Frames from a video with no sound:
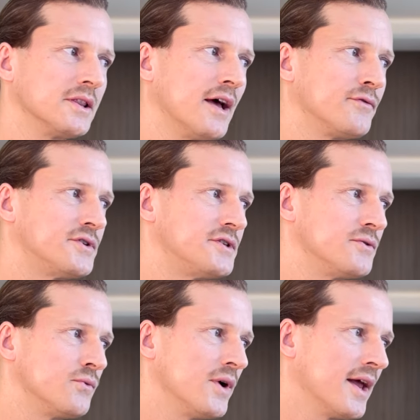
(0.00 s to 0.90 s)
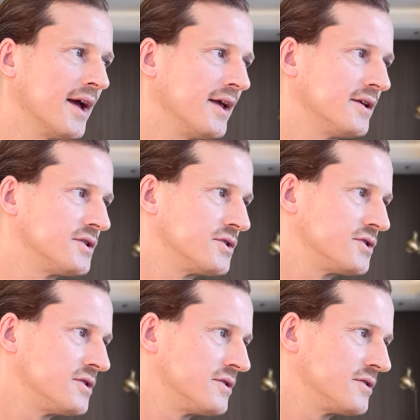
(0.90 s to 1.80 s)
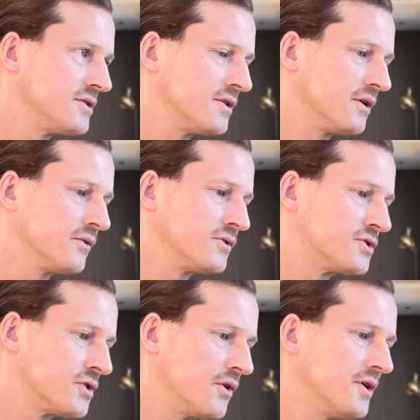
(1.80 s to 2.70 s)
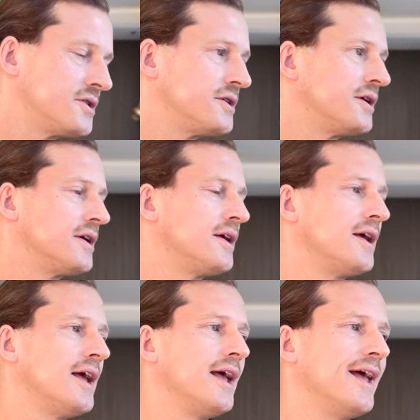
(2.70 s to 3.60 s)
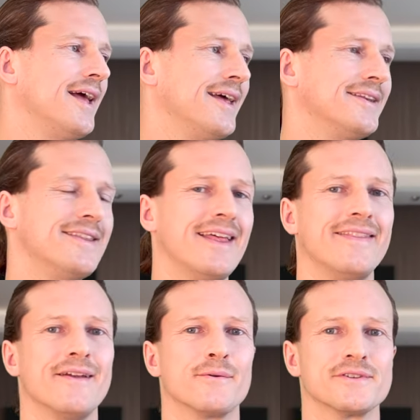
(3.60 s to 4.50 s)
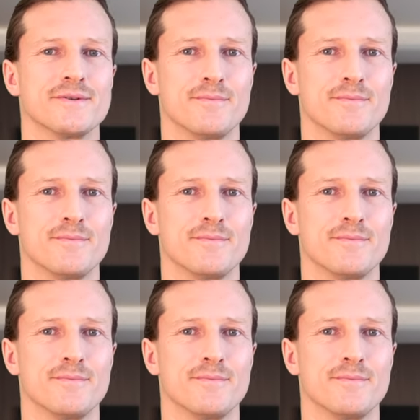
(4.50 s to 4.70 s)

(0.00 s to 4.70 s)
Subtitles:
left when I, you know, turned, and then there was a